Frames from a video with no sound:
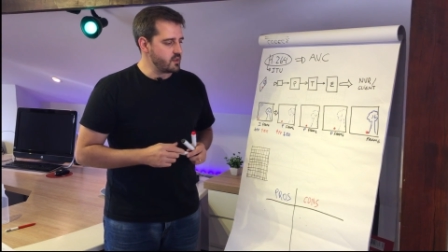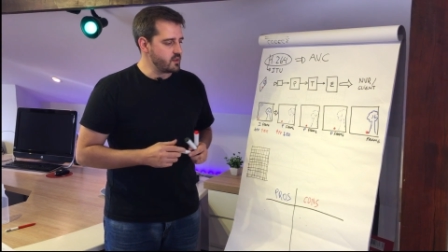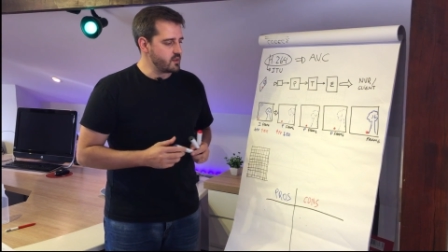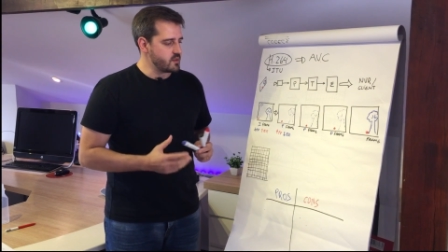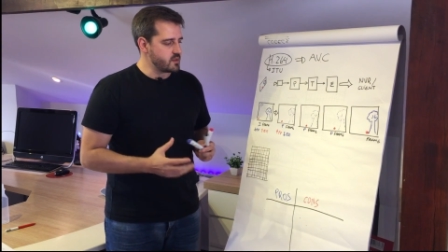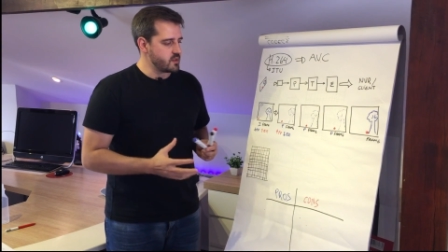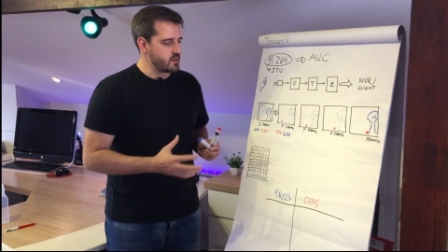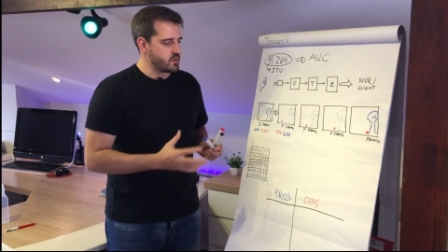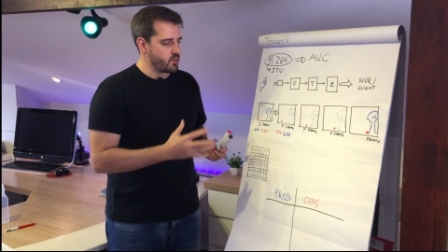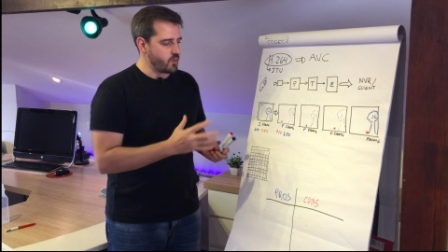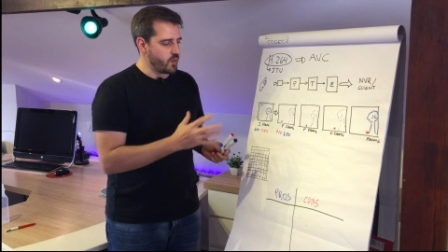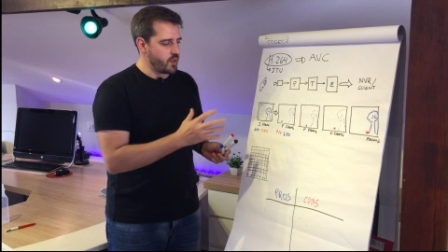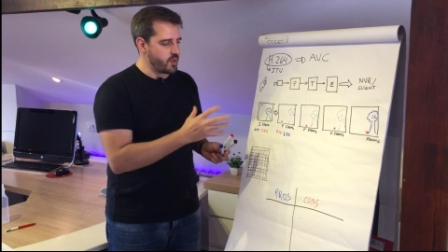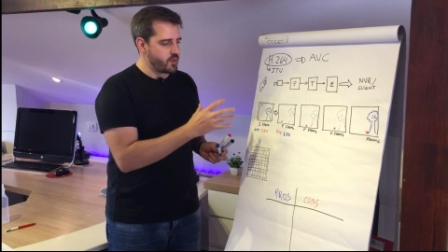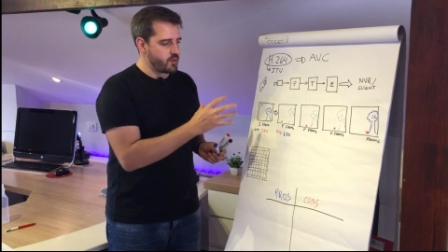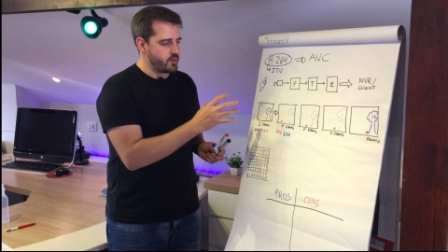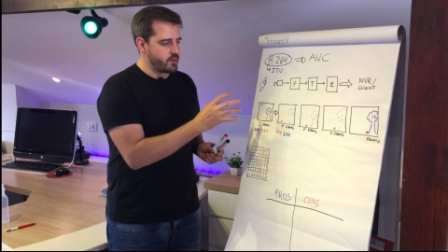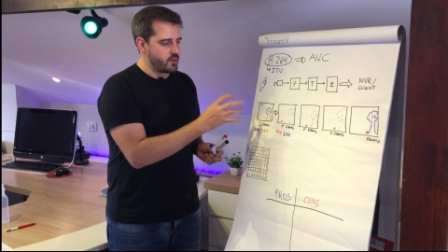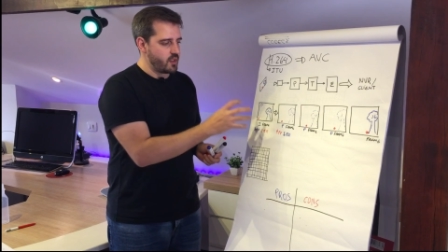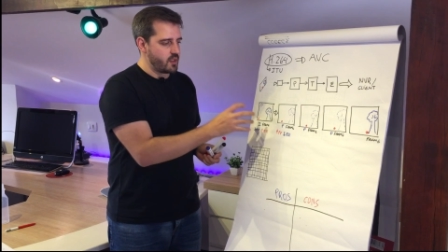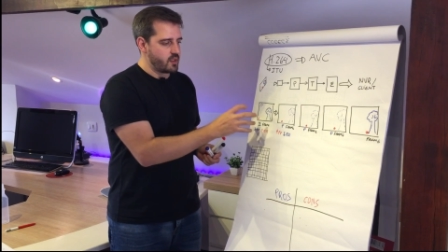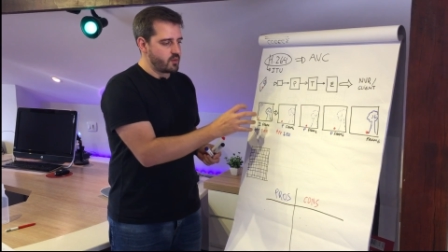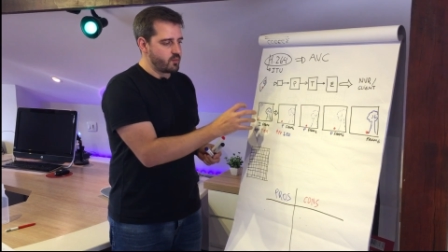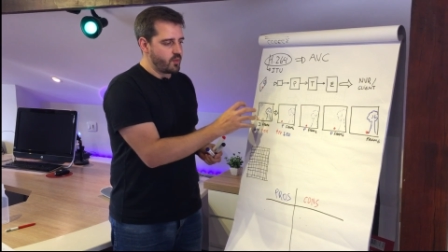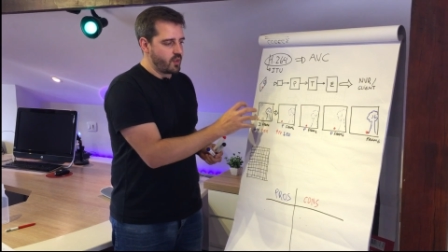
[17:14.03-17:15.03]
situation
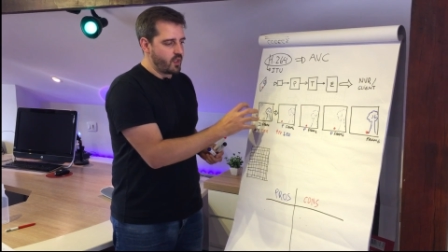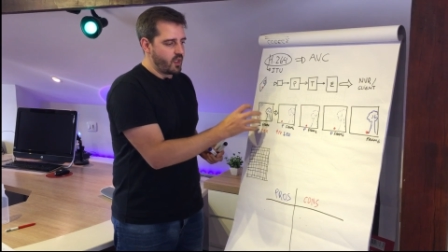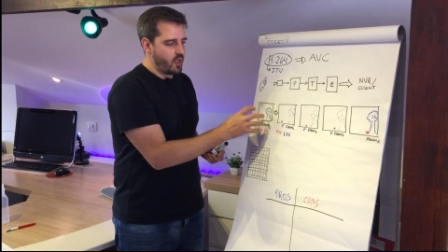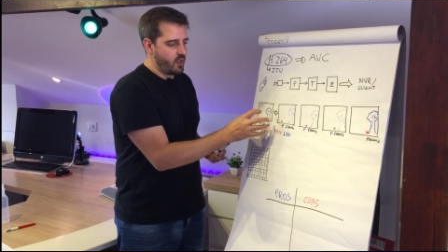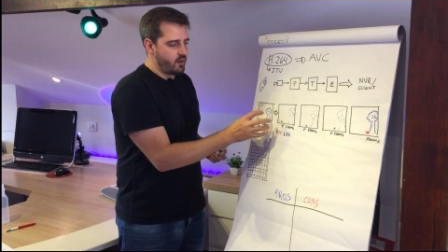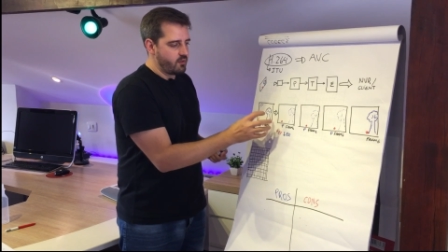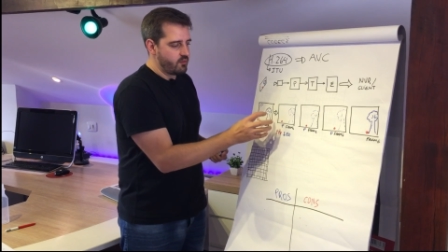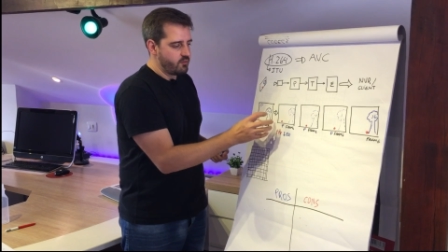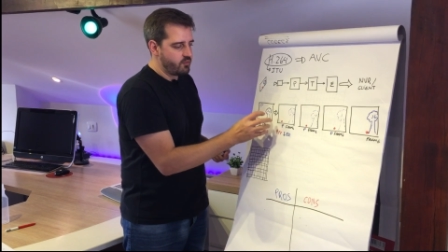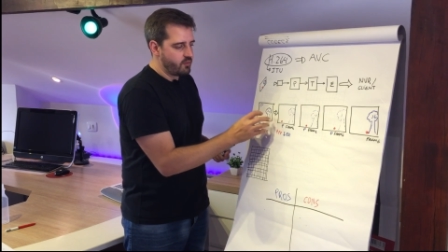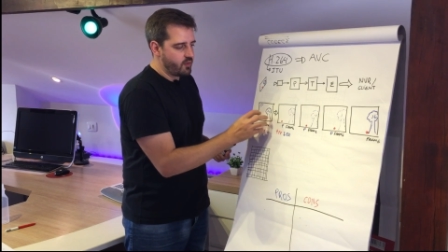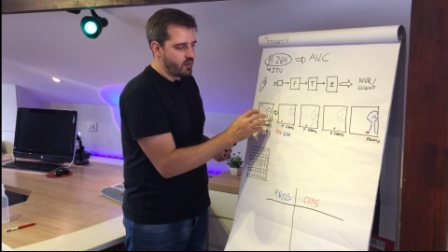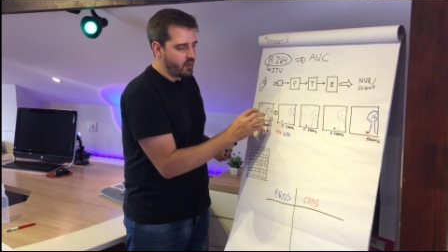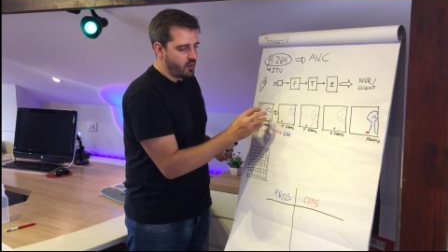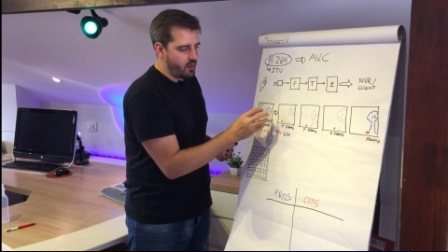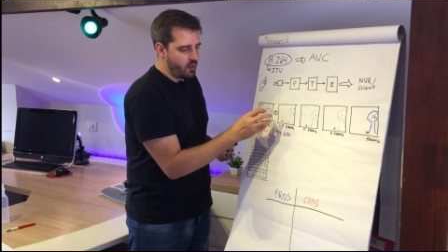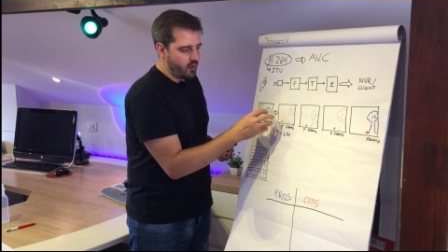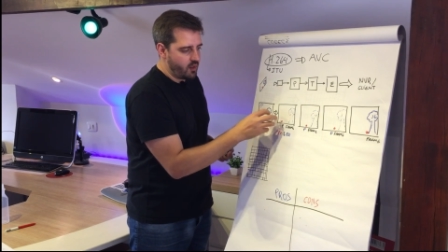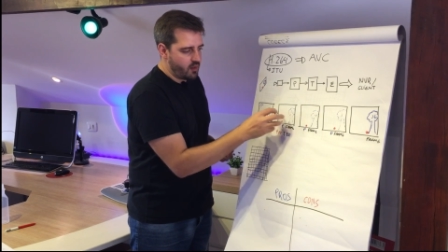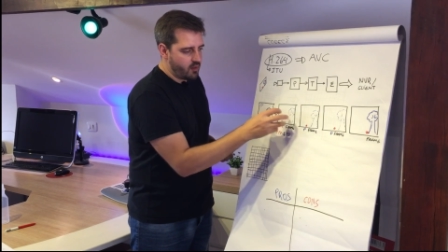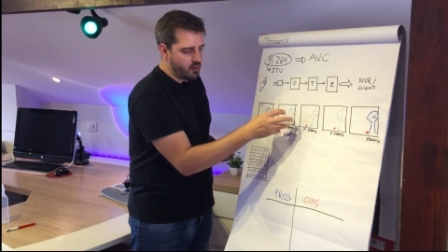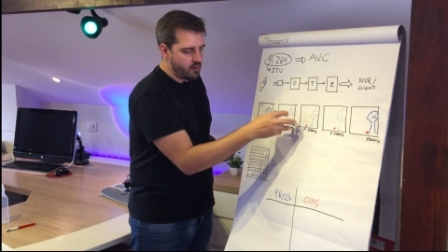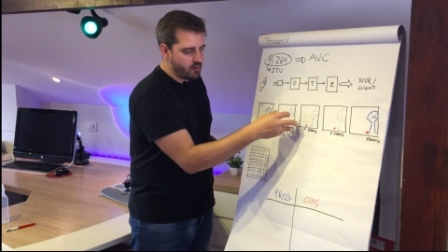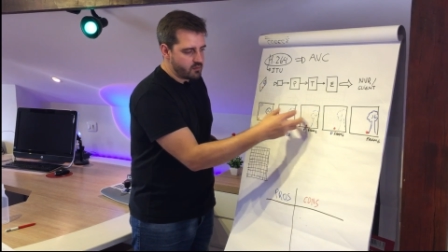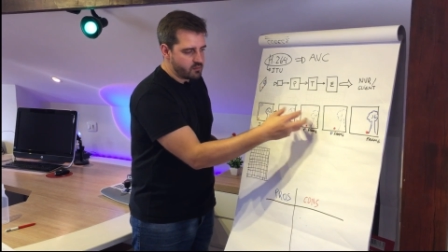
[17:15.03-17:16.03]
that we have
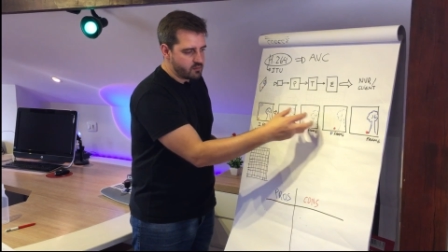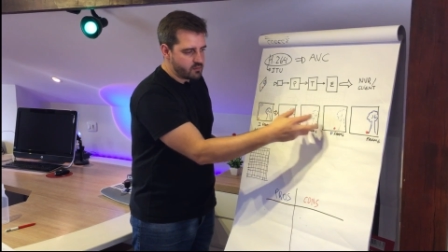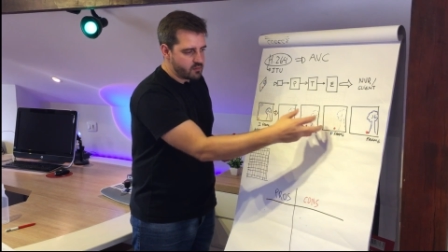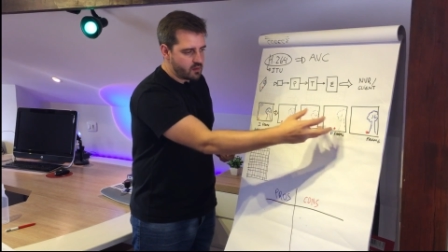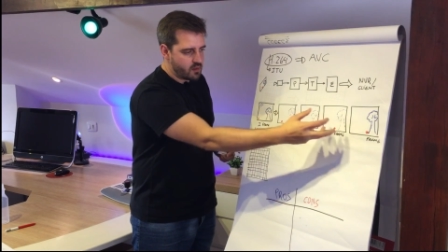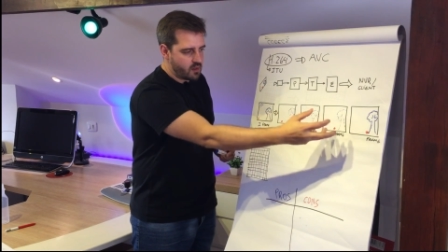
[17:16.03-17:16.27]
a